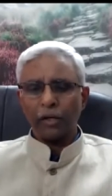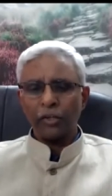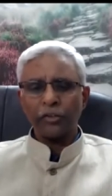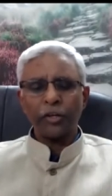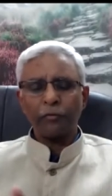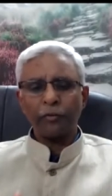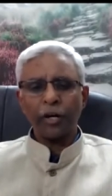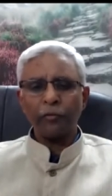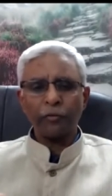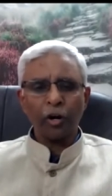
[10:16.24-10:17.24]
is
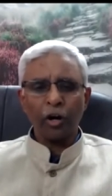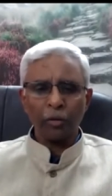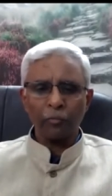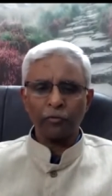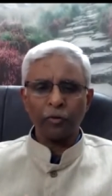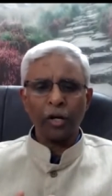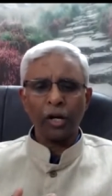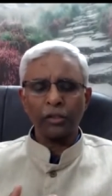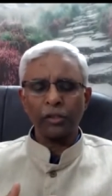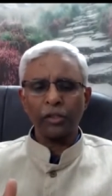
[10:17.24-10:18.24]
different from for
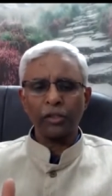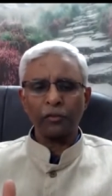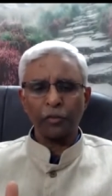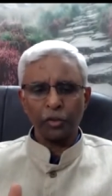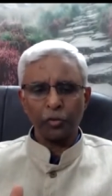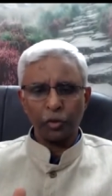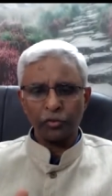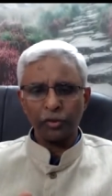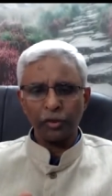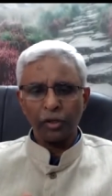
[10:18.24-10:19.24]
other
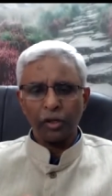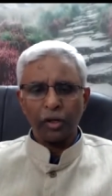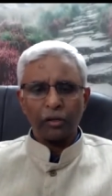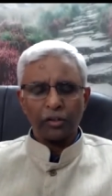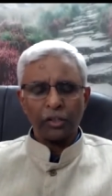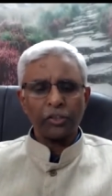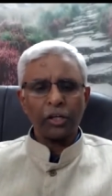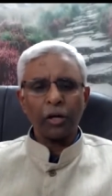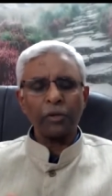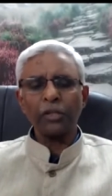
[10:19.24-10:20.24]
individuals. The
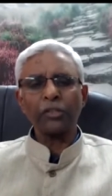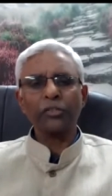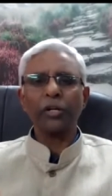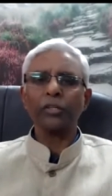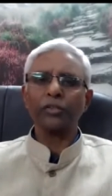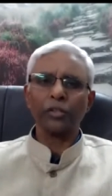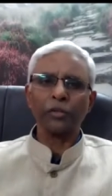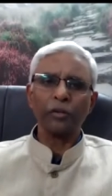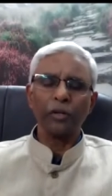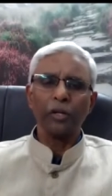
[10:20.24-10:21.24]
genomic
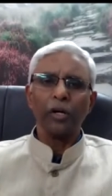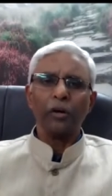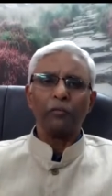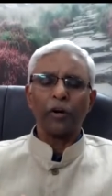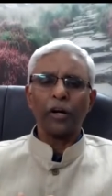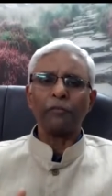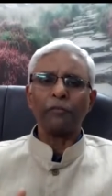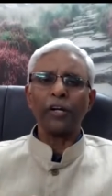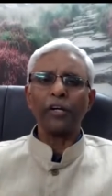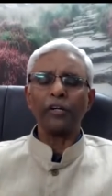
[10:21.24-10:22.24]
structure for
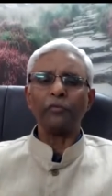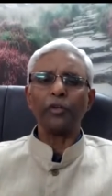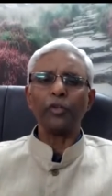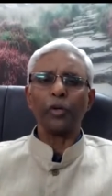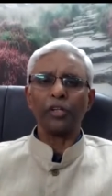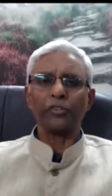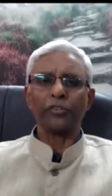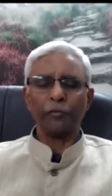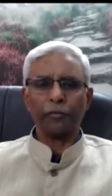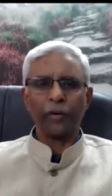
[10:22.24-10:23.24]
every individual is
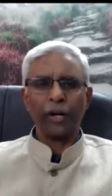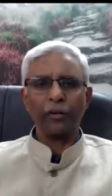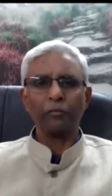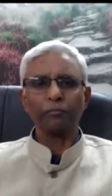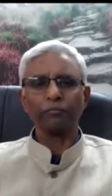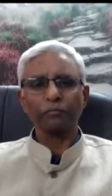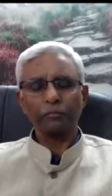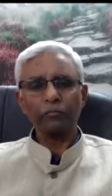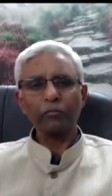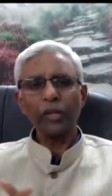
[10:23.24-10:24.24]
different.
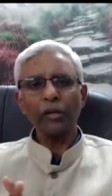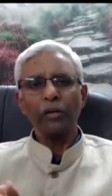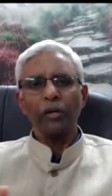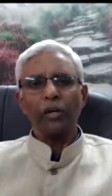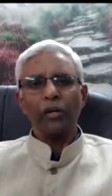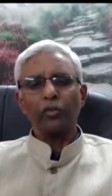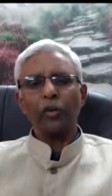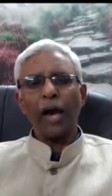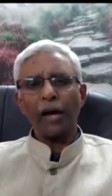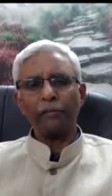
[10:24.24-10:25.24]

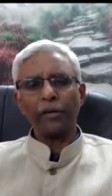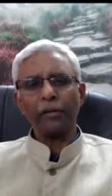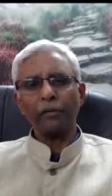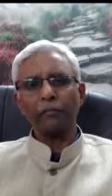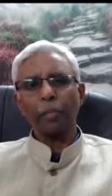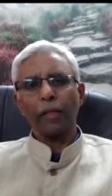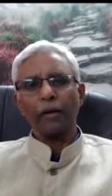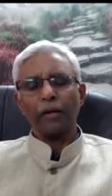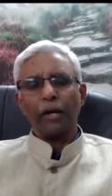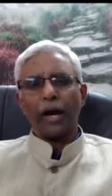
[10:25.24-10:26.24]
So having
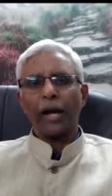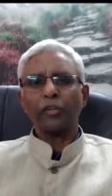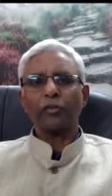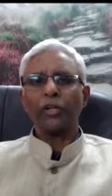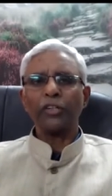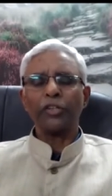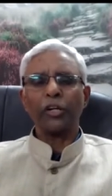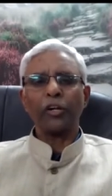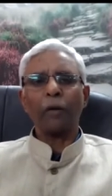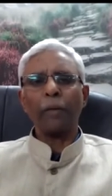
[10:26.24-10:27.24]
actually
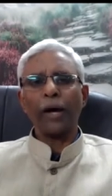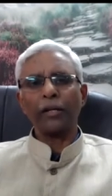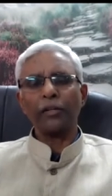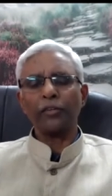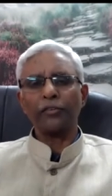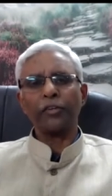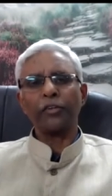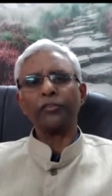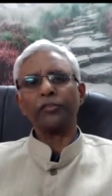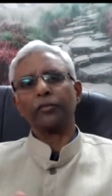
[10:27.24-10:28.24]
genome
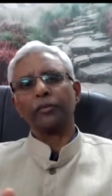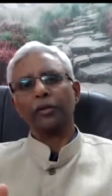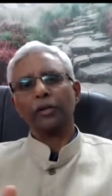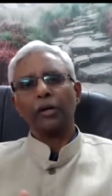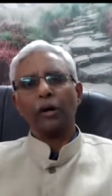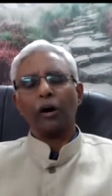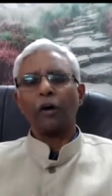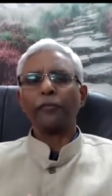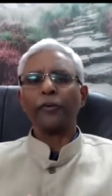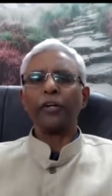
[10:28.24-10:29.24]
analysis
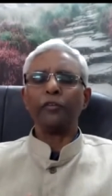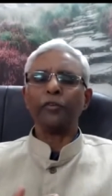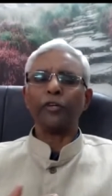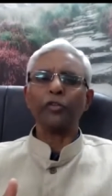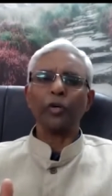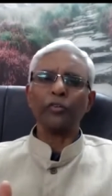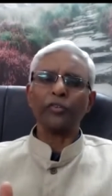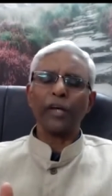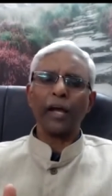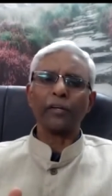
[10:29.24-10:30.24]
of
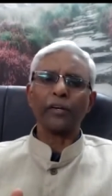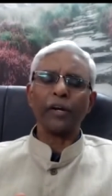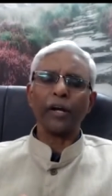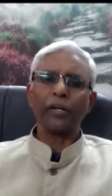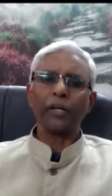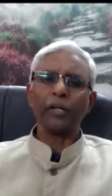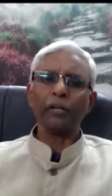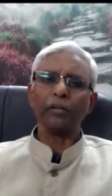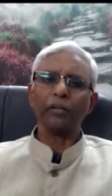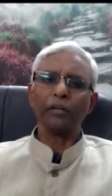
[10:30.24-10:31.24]
individuals and
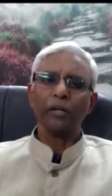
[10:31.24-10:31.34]
creating